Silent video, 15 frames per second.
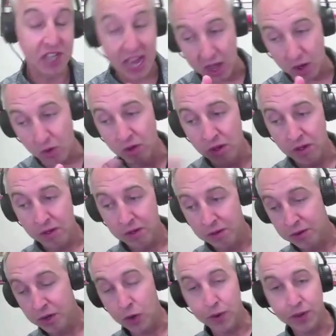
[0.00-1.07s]
Now,
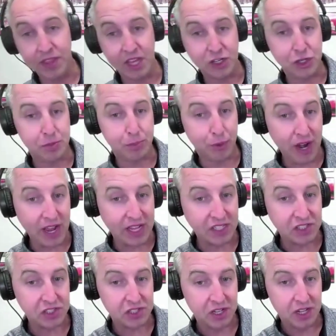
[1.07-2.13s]
knowing that you
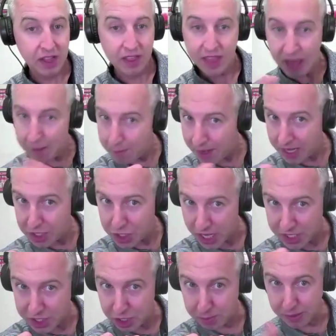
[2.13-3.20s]
press, that might
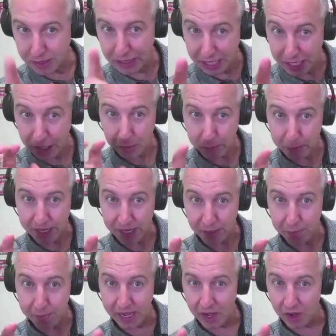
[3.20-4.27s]
change up a little bit
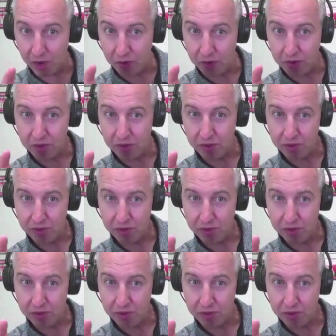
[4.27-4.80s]
about